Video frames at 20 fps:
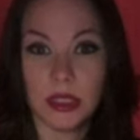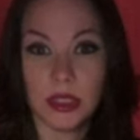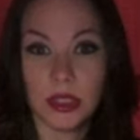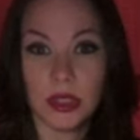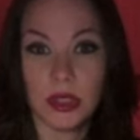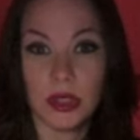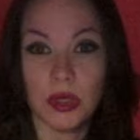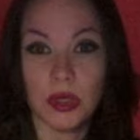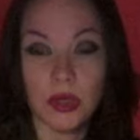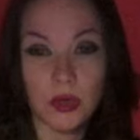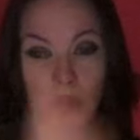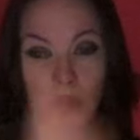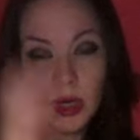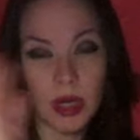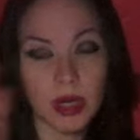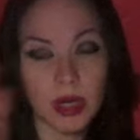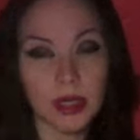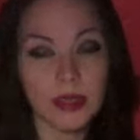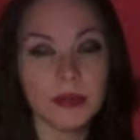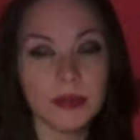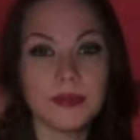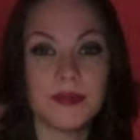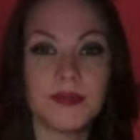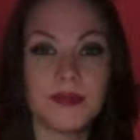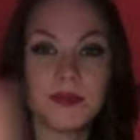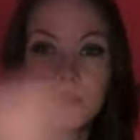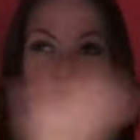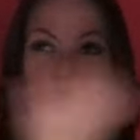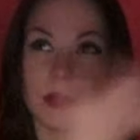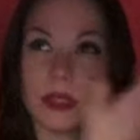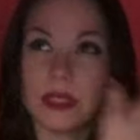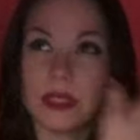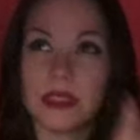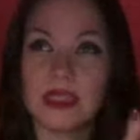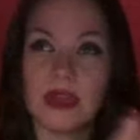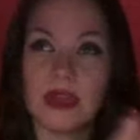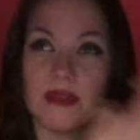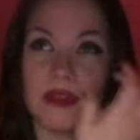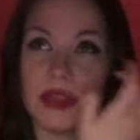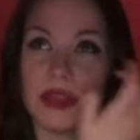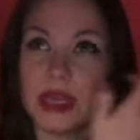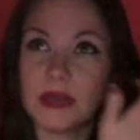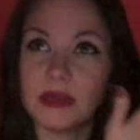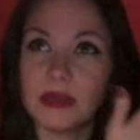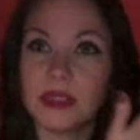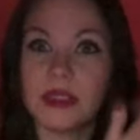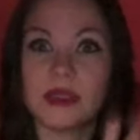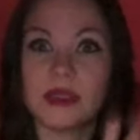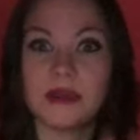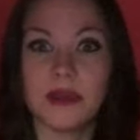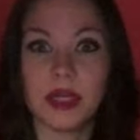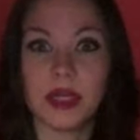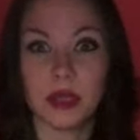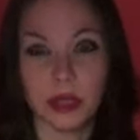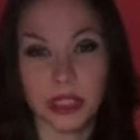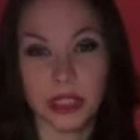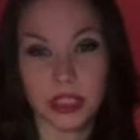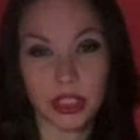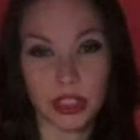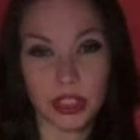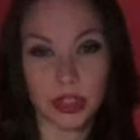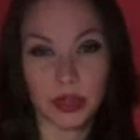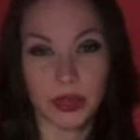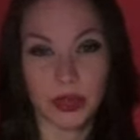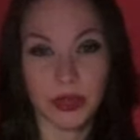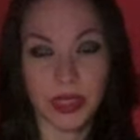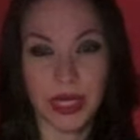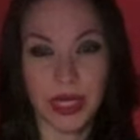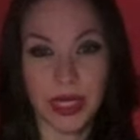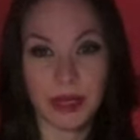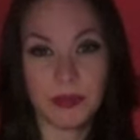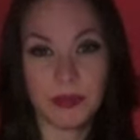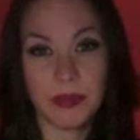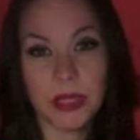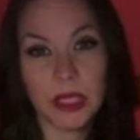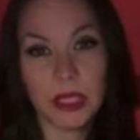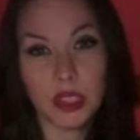You know, the seventh house is marriage, okay?